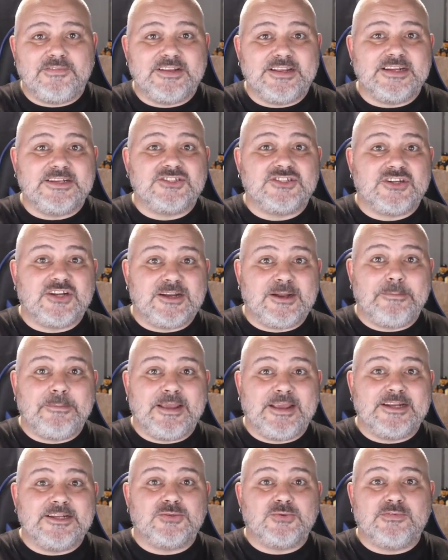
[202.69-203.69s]
the incident
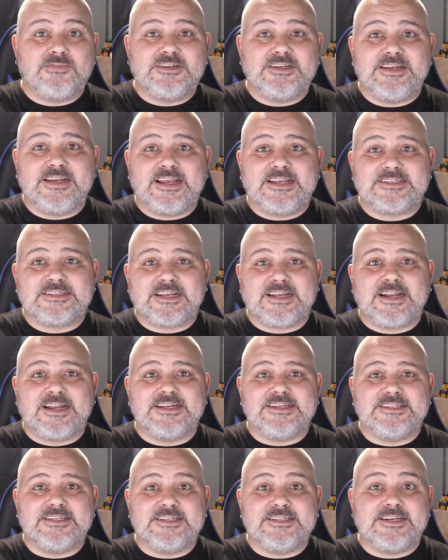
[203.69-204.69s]
appeared to have
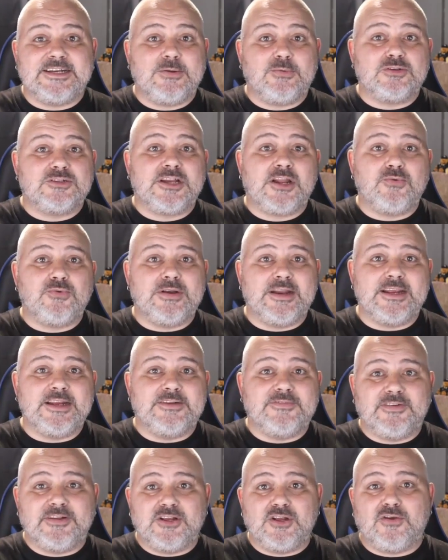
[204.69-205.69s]
de-escalated and there was no need
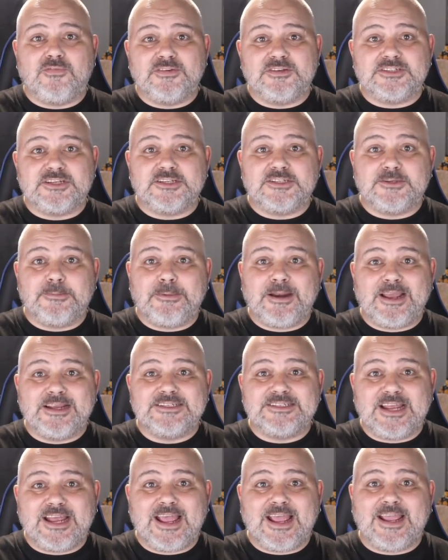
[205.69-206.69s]
for the officer to
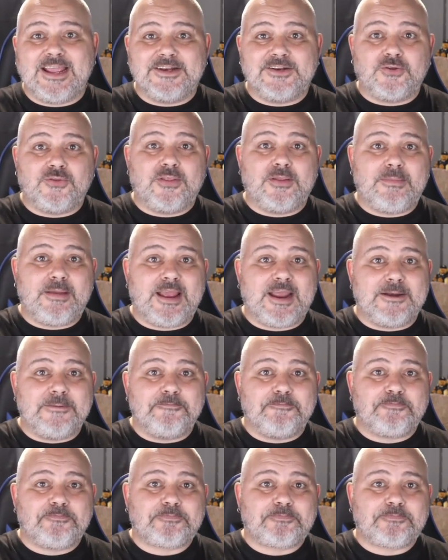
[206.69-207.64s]
place a hand on the man.